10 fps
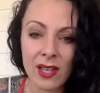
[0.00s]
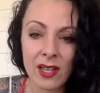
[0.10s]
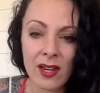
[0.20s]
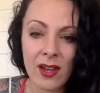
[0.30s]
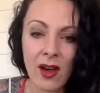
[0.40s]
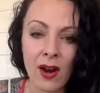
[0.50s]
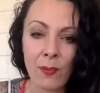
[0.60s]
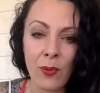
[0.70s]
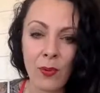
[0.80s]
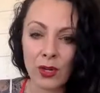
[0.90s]
done our
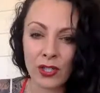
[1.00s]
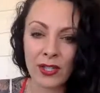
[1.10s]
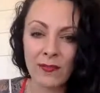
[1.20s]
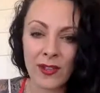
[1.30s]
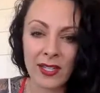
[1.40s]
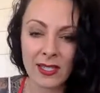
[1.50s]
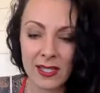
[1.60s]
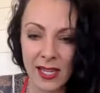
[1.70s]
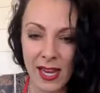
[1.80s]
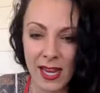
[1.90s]
portion fixed
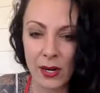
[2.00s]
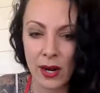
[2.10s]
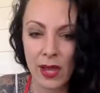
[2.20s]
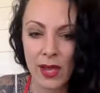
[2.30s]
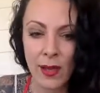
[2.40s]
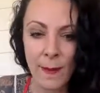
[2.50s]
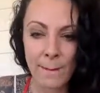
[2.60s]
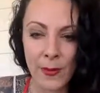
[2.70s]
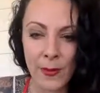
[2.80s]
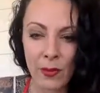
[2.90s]
container
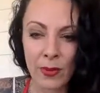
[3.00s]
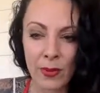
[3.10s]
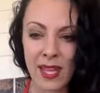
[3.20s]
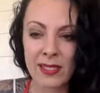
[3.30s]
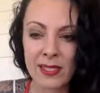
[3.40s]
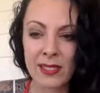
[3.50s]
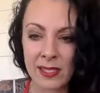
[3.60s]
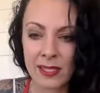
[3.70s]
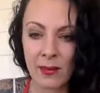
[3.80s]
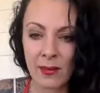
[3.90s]
meal plan
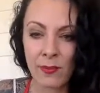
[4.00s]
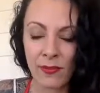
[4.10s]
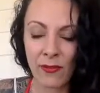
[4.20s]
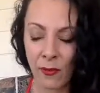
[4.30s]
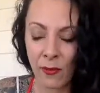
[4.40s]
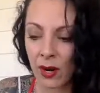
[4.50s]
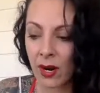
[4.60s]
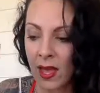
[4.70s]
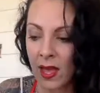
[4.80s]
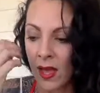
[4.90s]
system before,